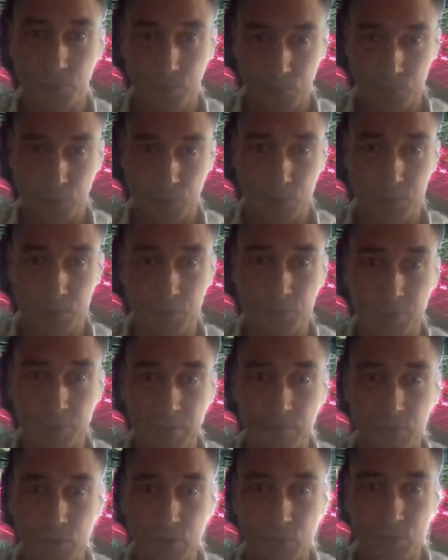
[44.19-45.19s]
work with
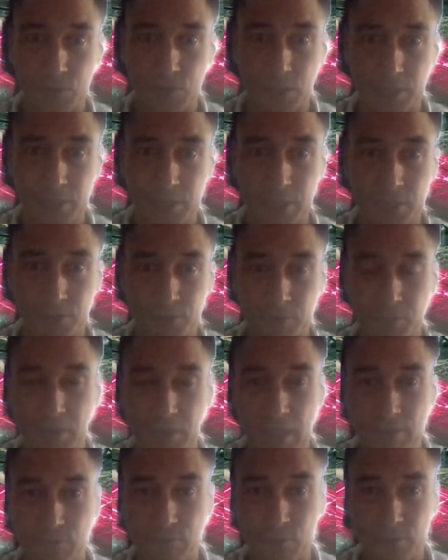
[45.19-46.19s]
reviews on other
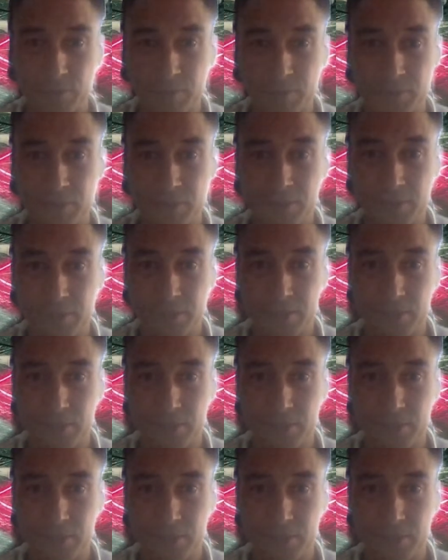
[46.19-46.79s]
platforms